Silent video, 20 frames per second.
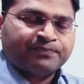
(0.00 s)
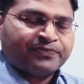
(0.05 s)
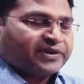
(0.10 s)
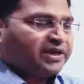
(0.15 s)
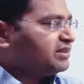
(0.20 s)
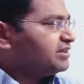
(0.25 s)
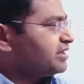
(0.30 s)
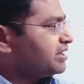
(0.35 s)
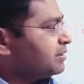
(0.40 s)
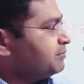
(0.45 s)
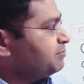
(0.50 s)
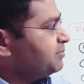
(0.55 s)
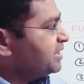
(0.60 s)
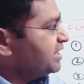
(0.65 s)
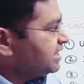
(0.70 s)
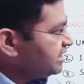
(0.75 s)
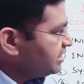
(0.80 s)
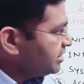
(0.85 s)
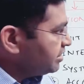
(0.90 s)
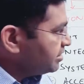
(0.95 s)
And there are
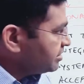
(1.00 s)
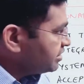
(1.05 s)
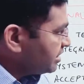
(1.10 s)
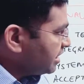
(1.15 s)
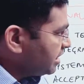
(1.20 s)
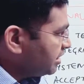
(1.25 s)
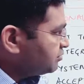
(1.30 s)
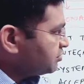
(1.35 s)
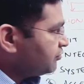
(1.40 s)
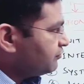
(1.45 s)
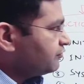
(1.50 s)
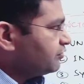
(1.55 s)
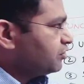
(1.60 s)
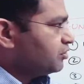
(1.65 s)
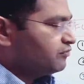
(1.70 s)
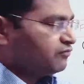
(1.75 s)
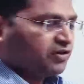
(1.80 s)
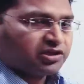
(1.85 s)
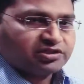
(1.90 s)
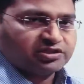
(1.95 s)
many types of
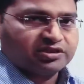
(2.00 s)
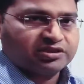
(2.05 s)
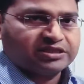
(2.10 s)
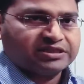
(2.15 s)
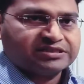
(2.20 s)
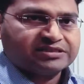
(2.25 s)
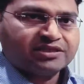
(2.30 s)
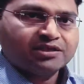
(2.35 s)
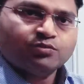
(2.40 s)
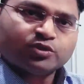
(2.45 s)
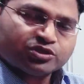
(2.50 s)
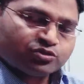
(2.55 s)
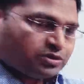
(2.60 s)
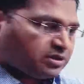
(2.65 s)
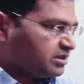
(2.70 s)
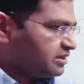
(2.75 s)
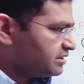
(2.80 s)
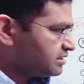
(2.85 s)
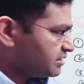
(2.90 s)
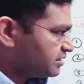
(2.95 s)
non-functional testing, which we'll
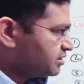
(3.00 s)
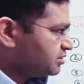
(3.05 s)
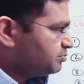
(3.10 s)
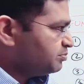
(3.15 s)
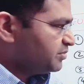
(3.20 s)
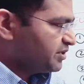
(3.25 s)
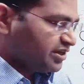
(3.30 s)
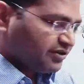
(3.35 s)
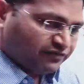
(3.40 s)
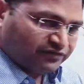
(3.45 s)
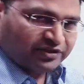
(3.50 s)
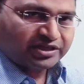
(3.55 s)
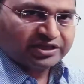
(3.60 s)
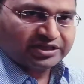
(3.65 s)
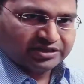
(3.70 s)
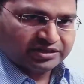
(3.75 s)
discuss briefly